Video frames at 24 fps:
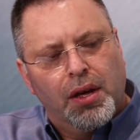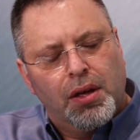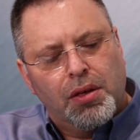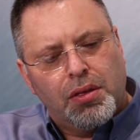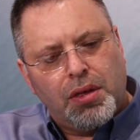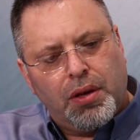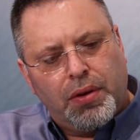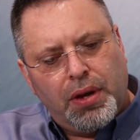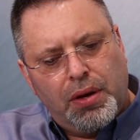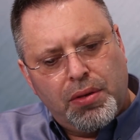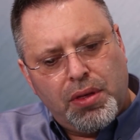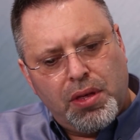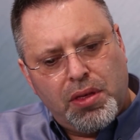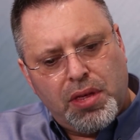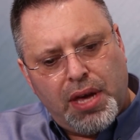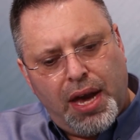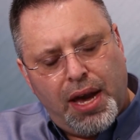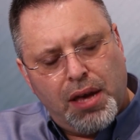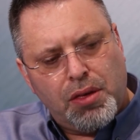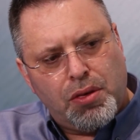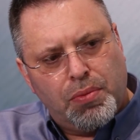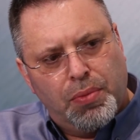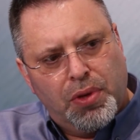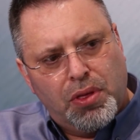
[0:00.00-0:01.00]
So those
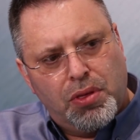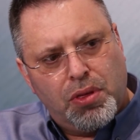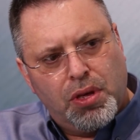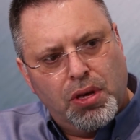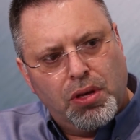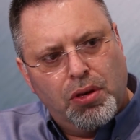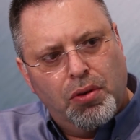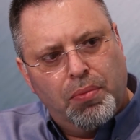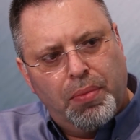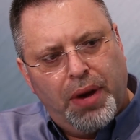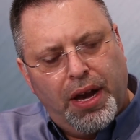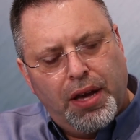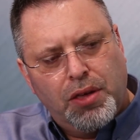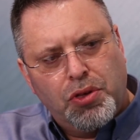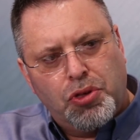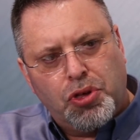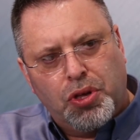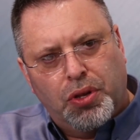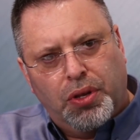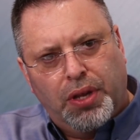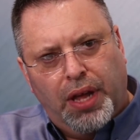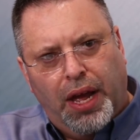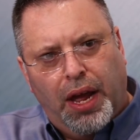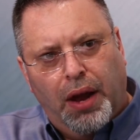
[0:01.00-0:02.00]
attachments that you
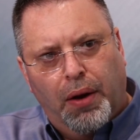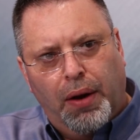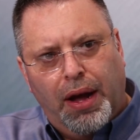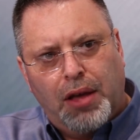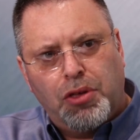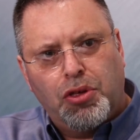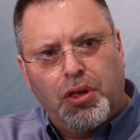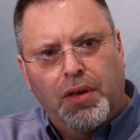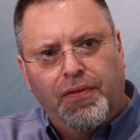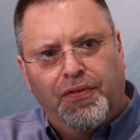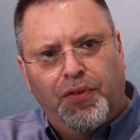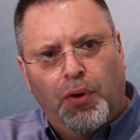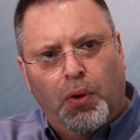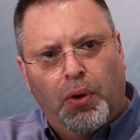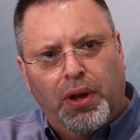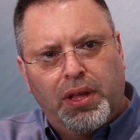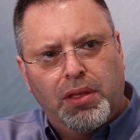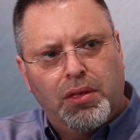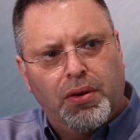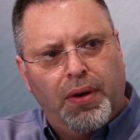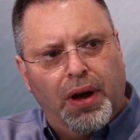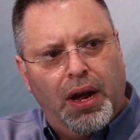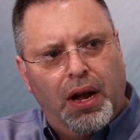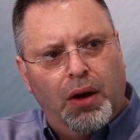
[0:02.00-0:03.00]
mentioned there actually fall
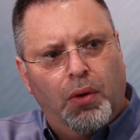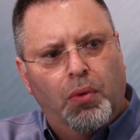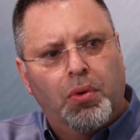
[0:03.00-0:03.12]
into our